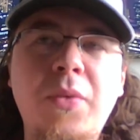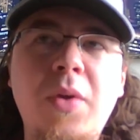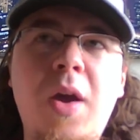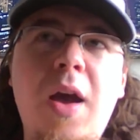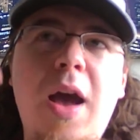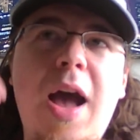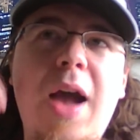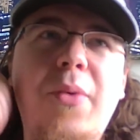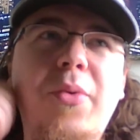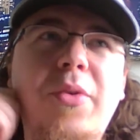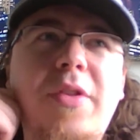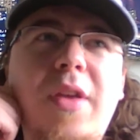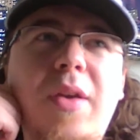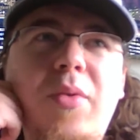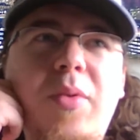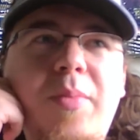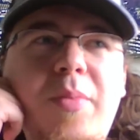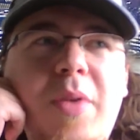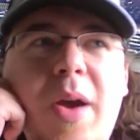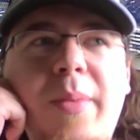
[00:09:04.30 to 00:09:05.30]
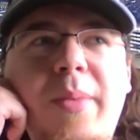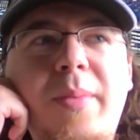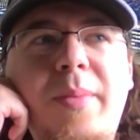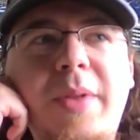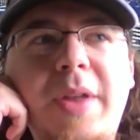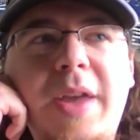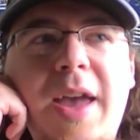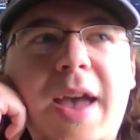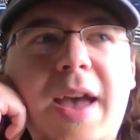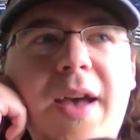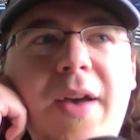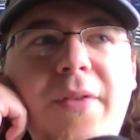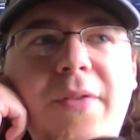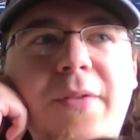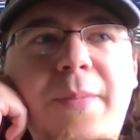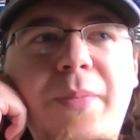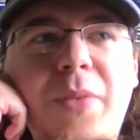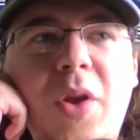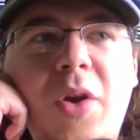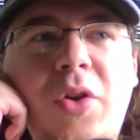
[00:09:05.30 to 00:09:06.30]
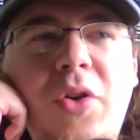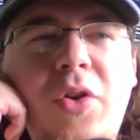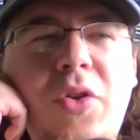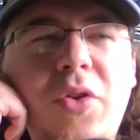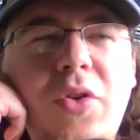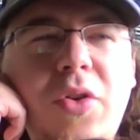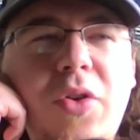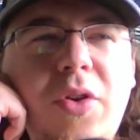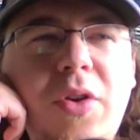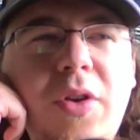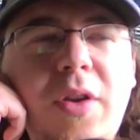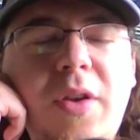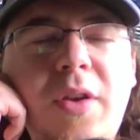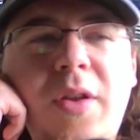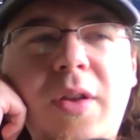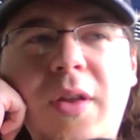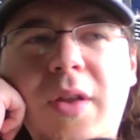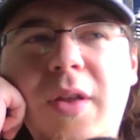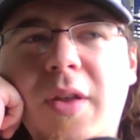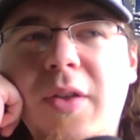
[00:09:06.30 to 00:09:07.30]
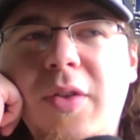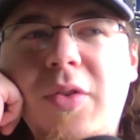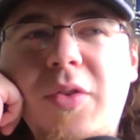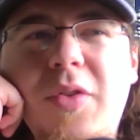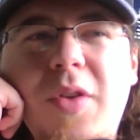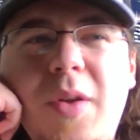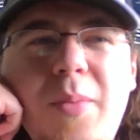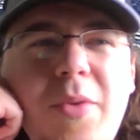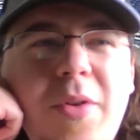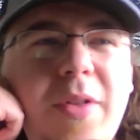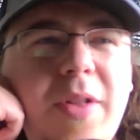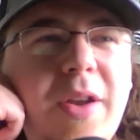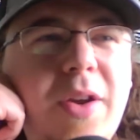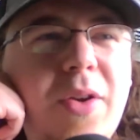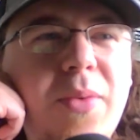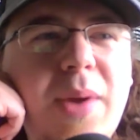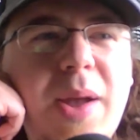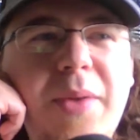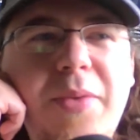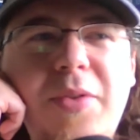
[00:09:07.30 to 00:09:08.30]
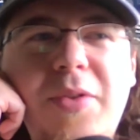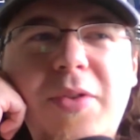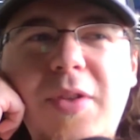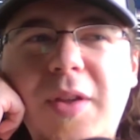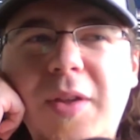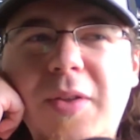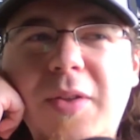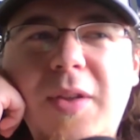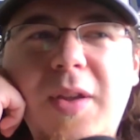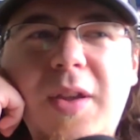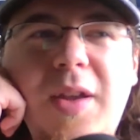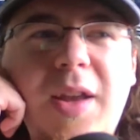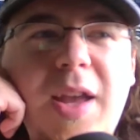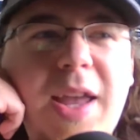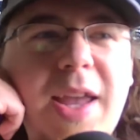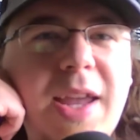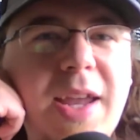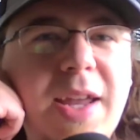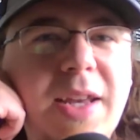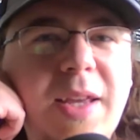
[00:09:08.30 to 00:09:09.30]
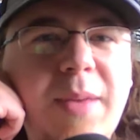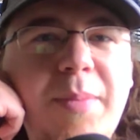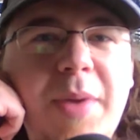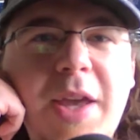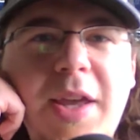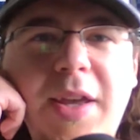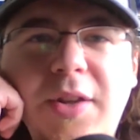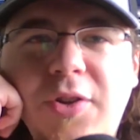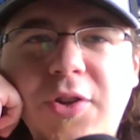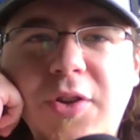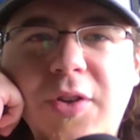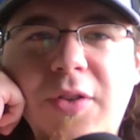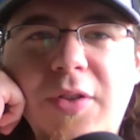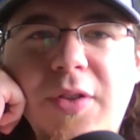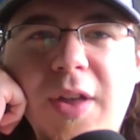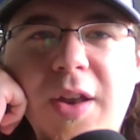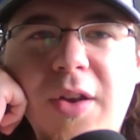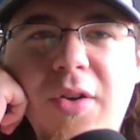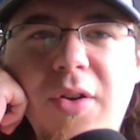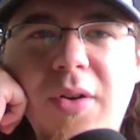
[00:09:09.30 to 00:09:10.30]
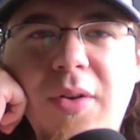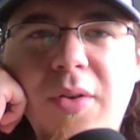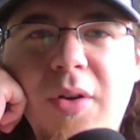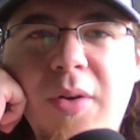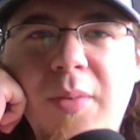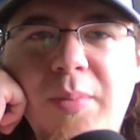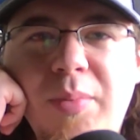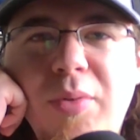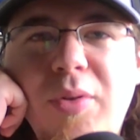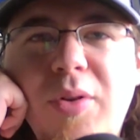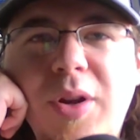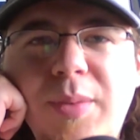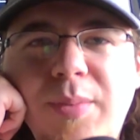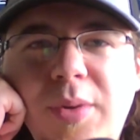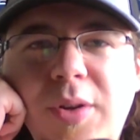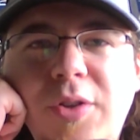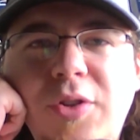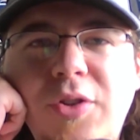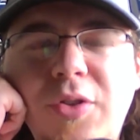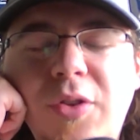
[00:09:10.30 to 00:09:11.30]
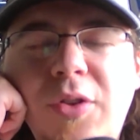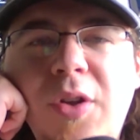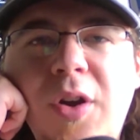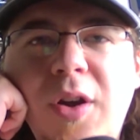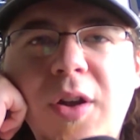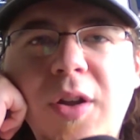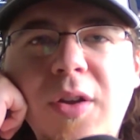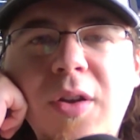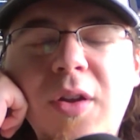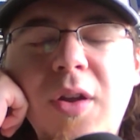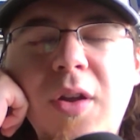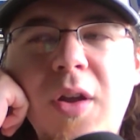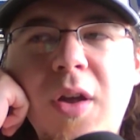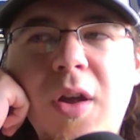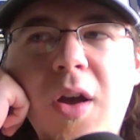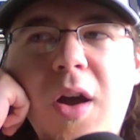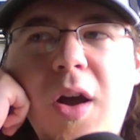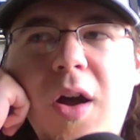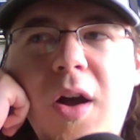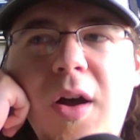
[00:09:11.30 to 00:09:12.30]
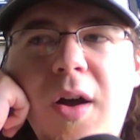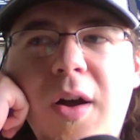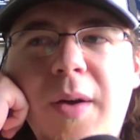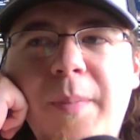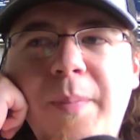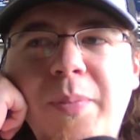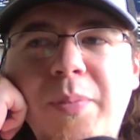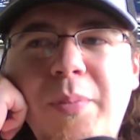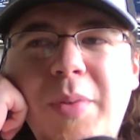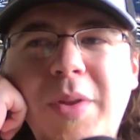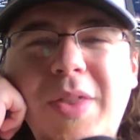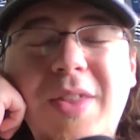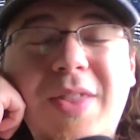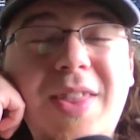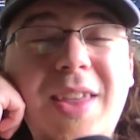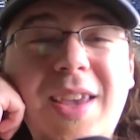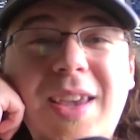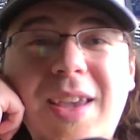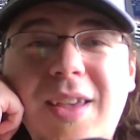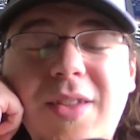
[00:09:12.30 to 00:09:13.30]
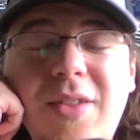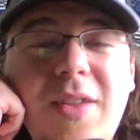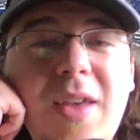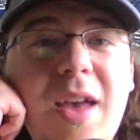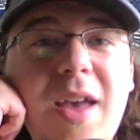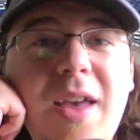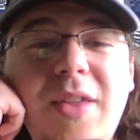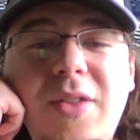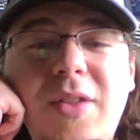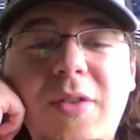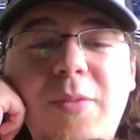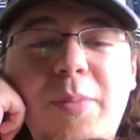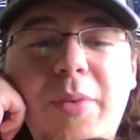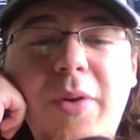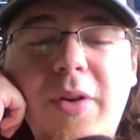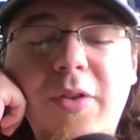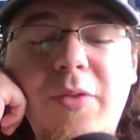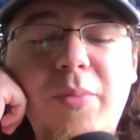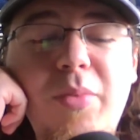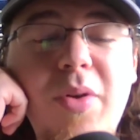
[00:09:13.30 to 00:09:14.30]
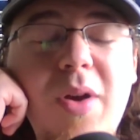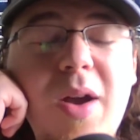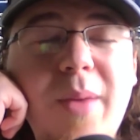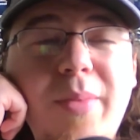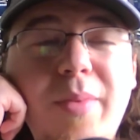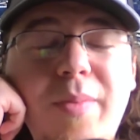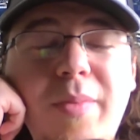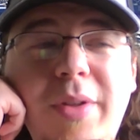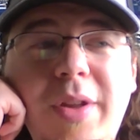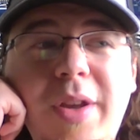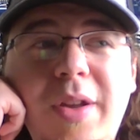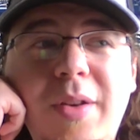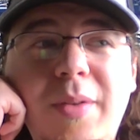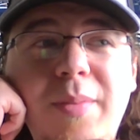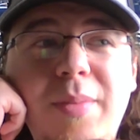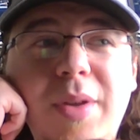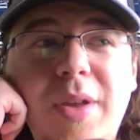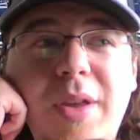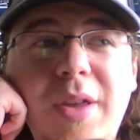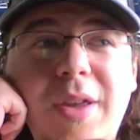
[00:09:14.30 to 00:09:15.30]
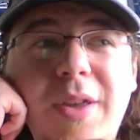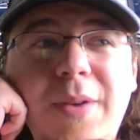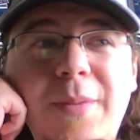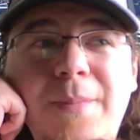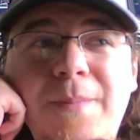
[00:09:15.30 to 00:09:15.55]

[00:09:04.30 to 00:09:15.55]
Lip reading: I would say we probably have a good, somewhere like around 60 to 80 pages that are pretty much done. But the thing is, guys, this book is probably going to be,